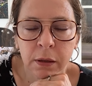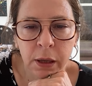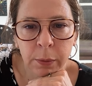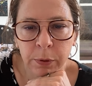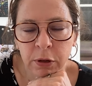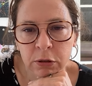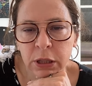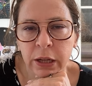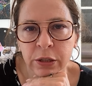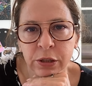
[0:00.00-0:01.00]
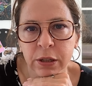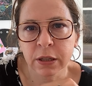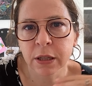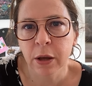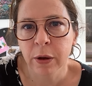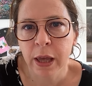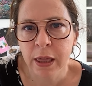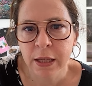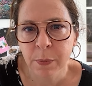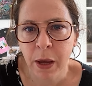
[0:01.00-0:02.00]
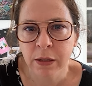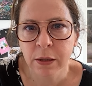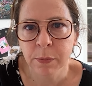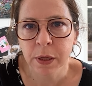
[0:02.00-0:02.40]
keeping your tension. So in this pattern,